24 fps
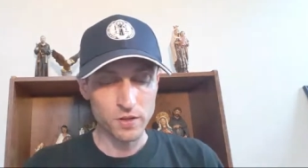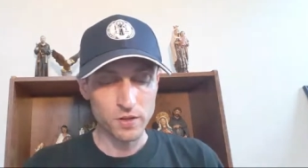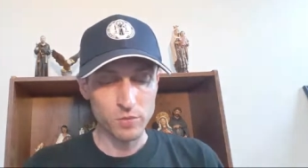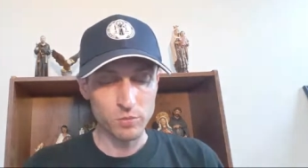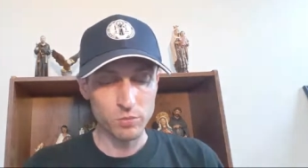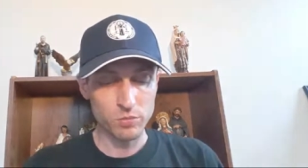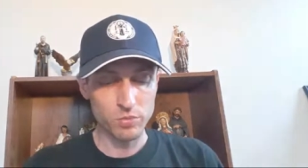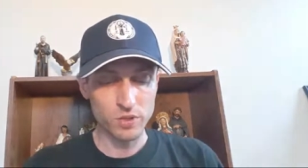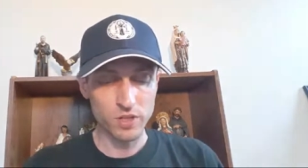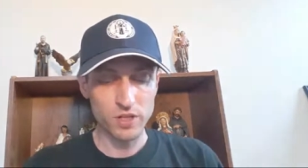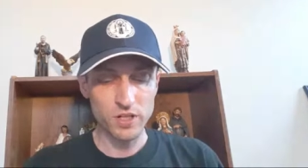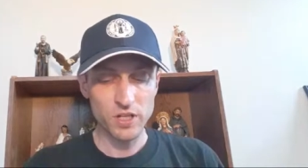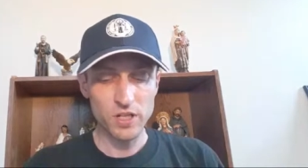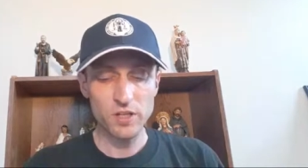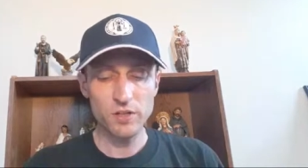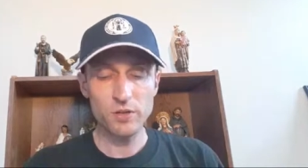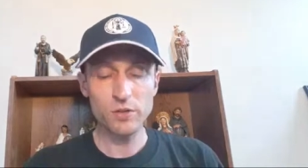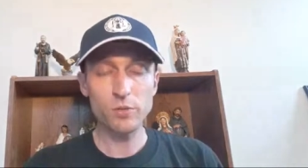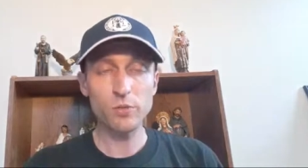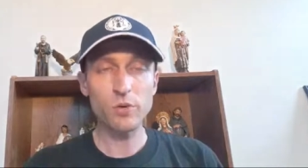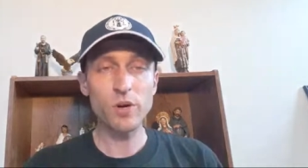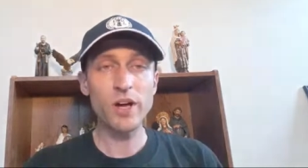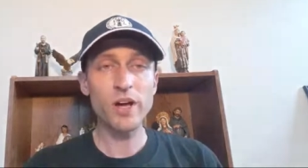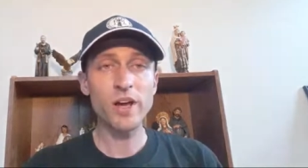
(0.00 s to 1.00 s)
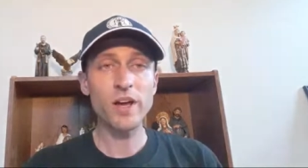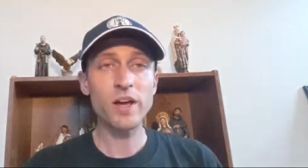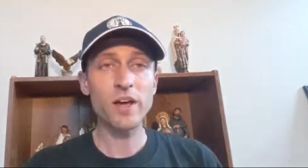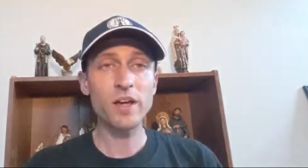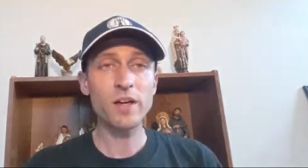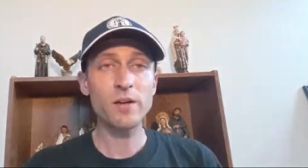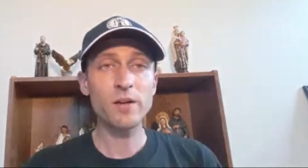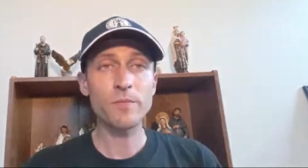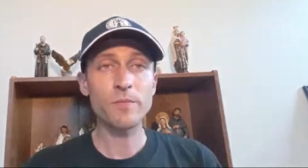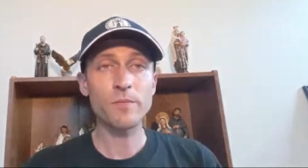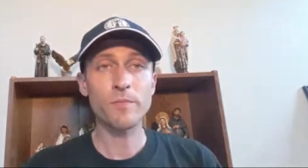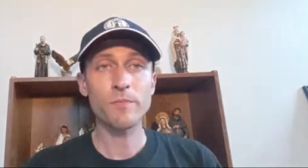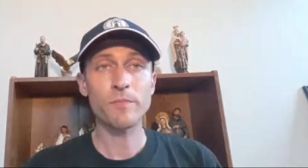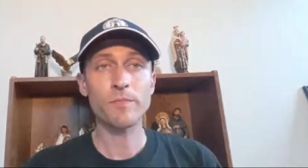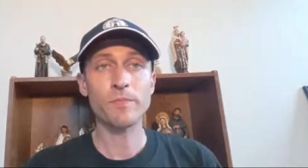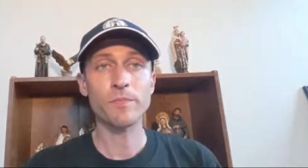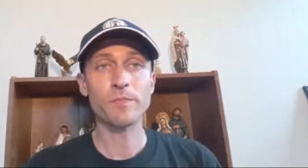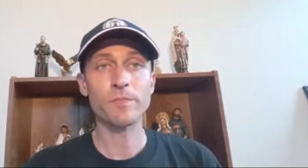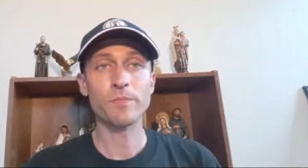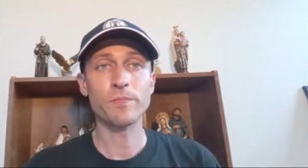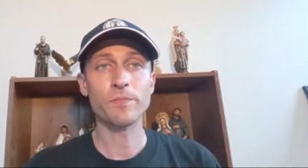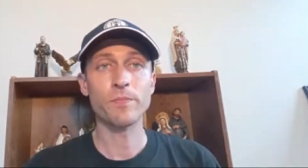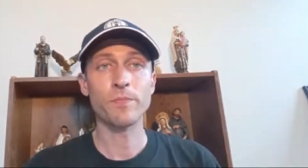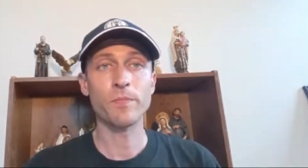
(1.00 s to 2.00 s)
But either way,
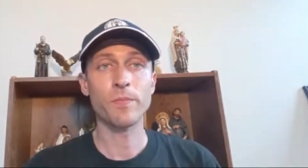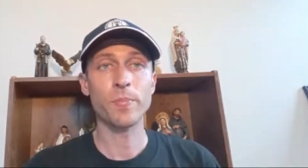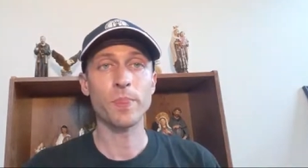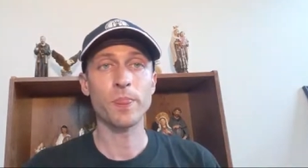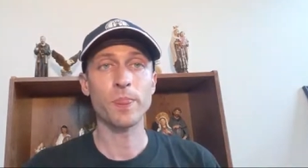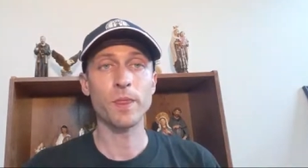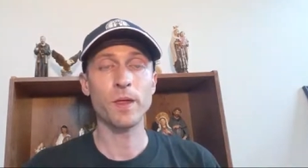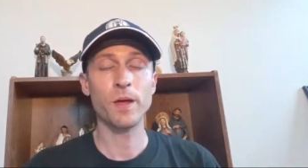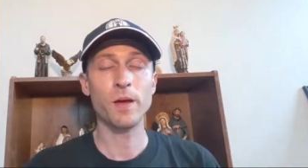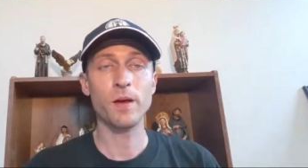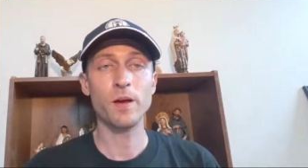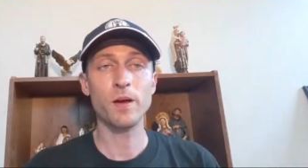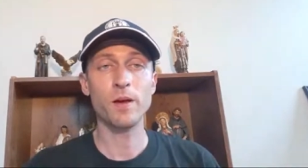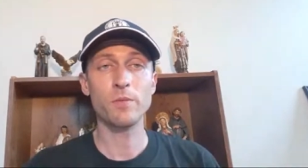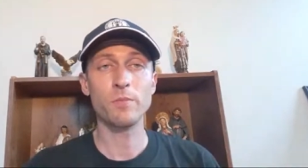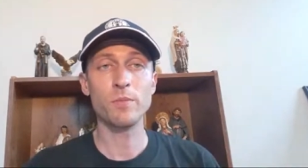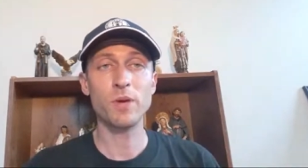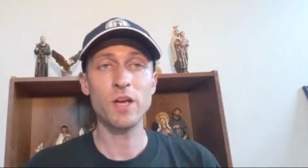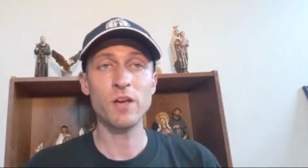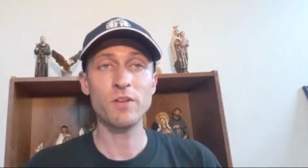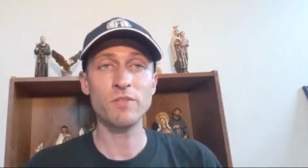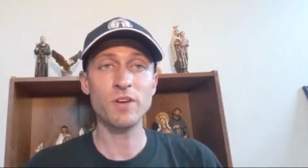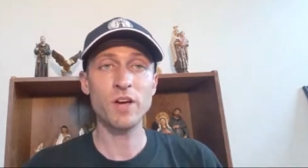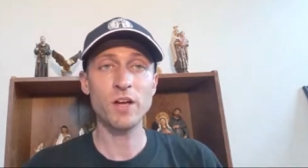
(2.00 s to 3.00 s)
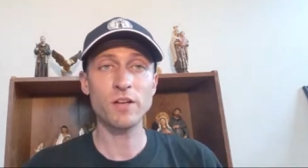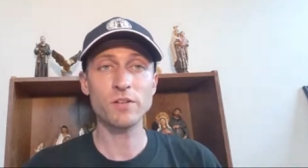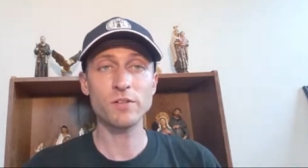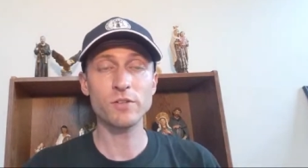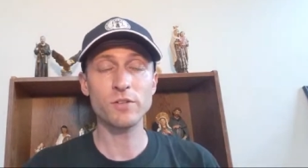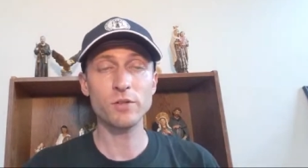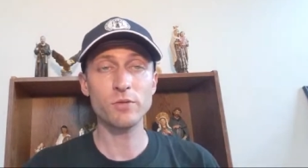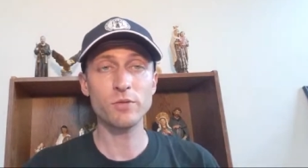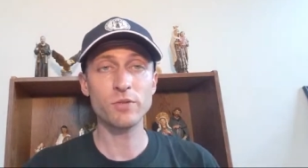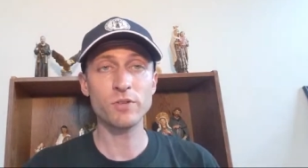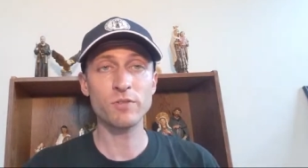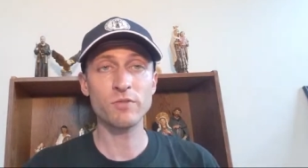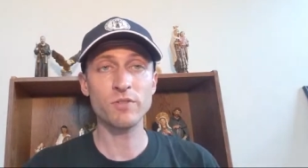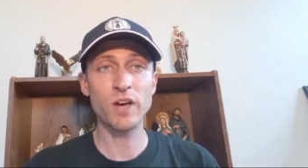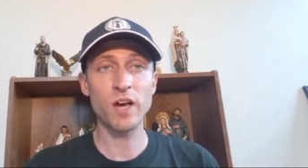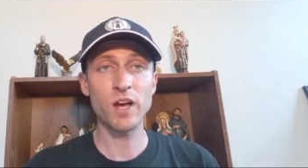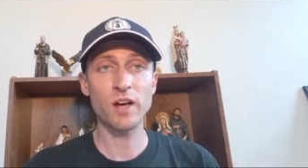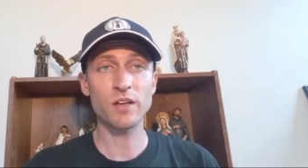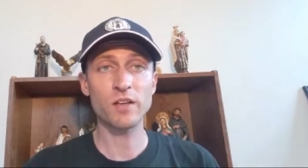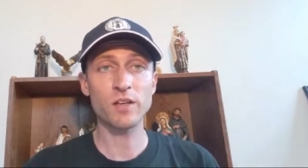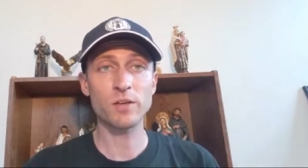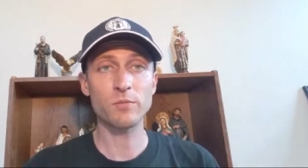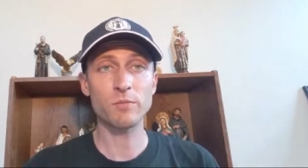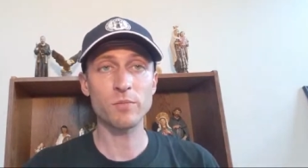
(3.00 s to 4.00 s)
uh, it may have had to do with the
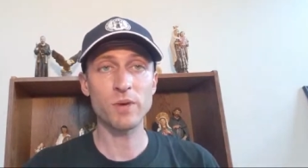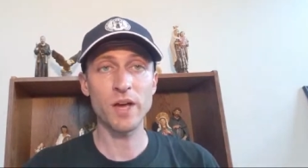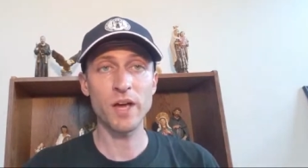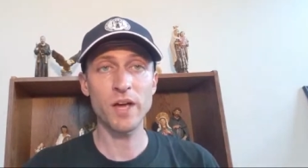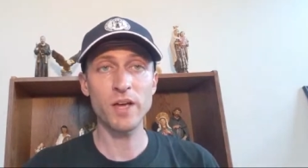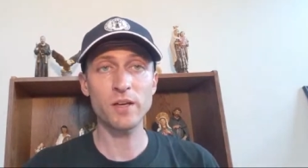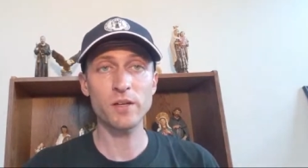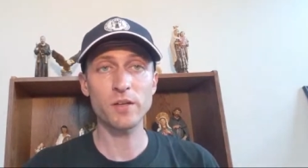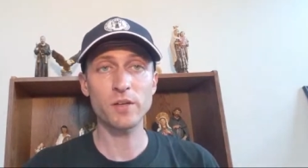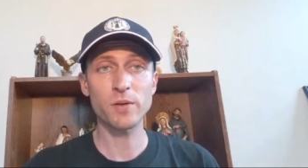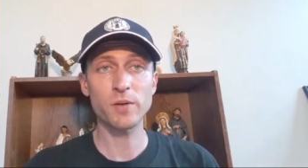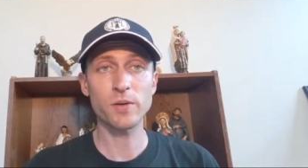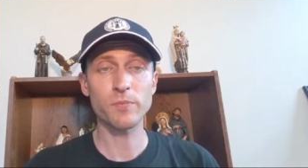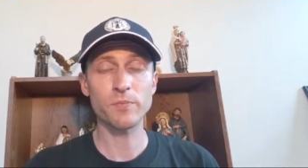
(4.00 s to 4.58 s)
Vatican Bank.